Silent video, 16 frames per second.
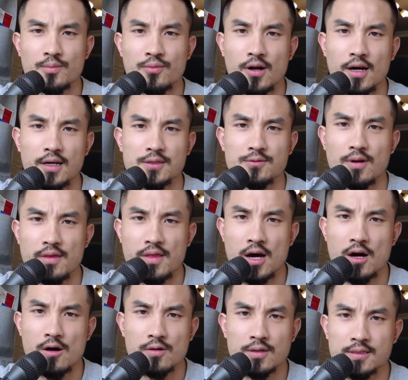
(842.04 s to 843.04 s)
the price right
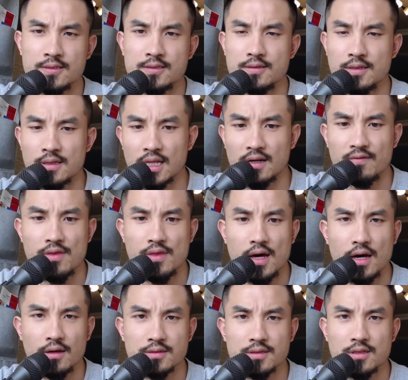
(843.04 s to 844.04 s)
now is
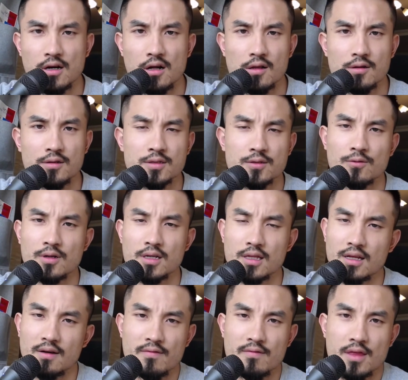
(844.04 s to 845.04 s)
$11,000 or
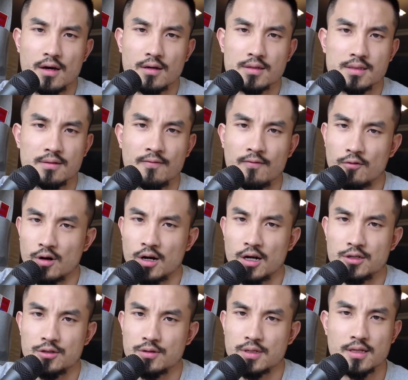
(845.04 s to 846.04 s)

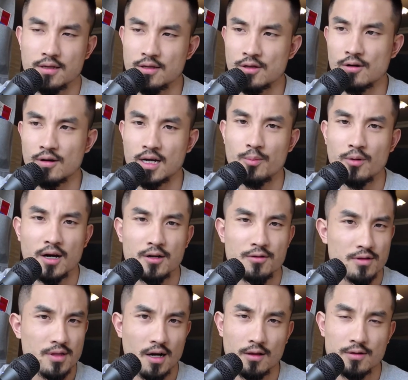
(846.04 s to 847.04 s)
$11,400. A couple
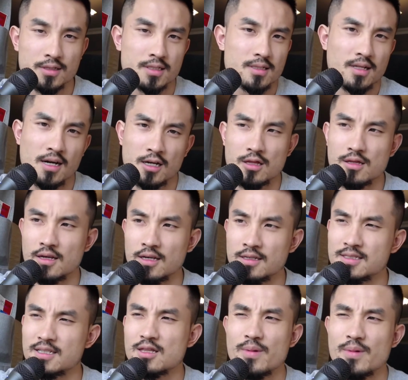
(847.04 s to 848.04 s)
$100
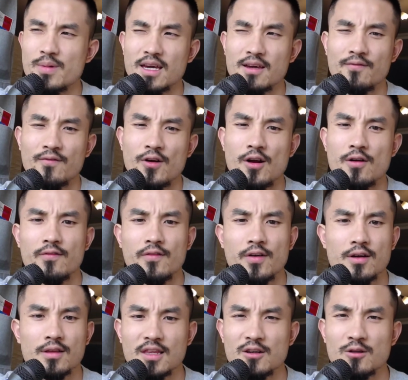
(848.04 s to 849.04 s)
is gonna make very,
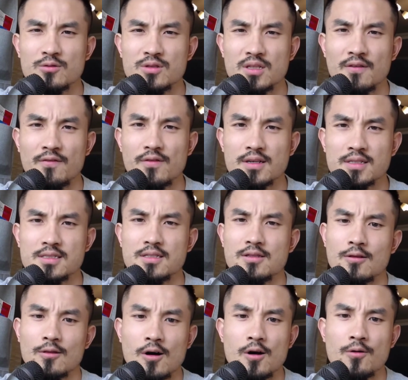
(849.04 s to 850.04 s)
very little
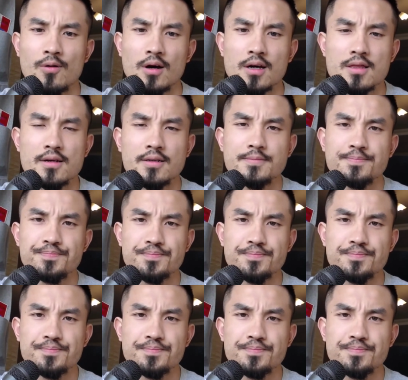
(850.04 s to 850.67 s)
difference in the long run,